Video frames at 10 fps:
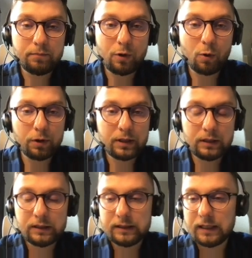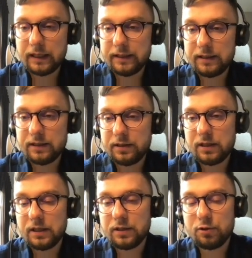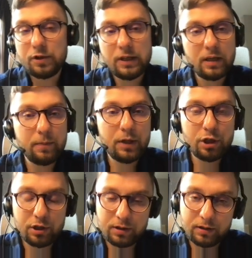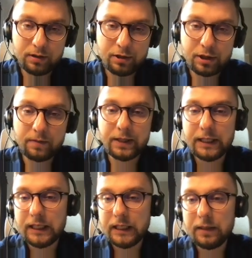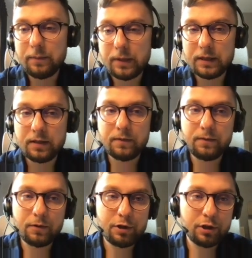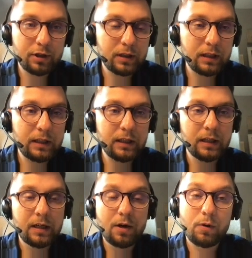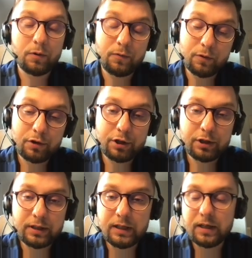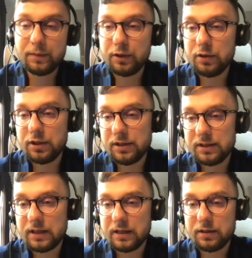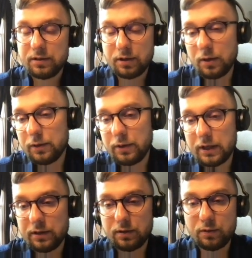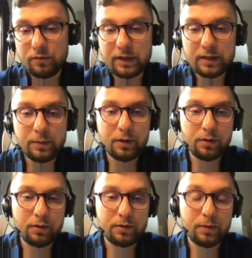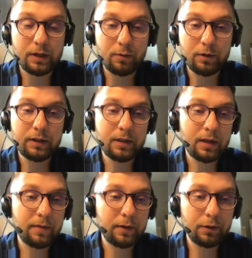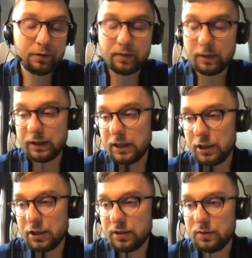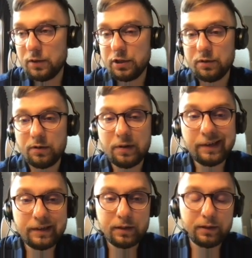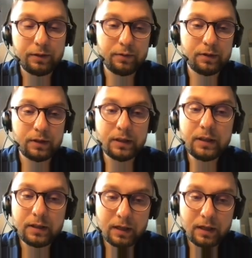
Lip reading: Oracle decided to decommission Java EE, but unfortunately or fortunately, community said no, you can't do that because we already have a lot of applications which are written using it.